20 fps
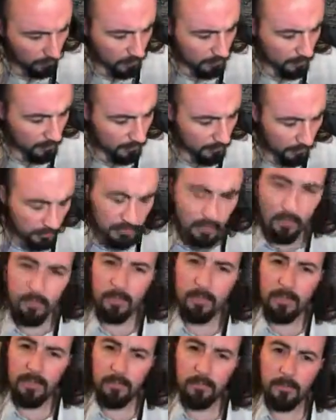
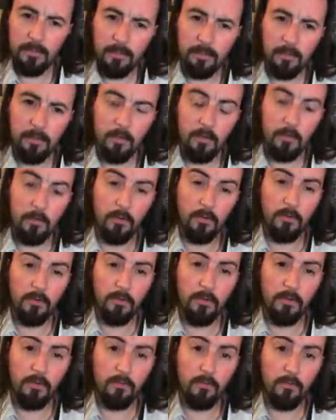32mm are going to be
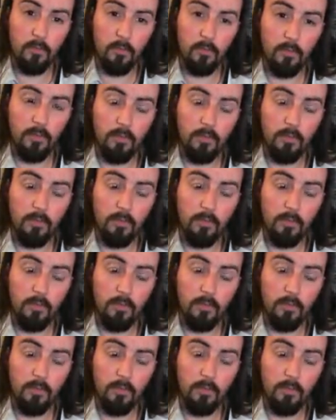for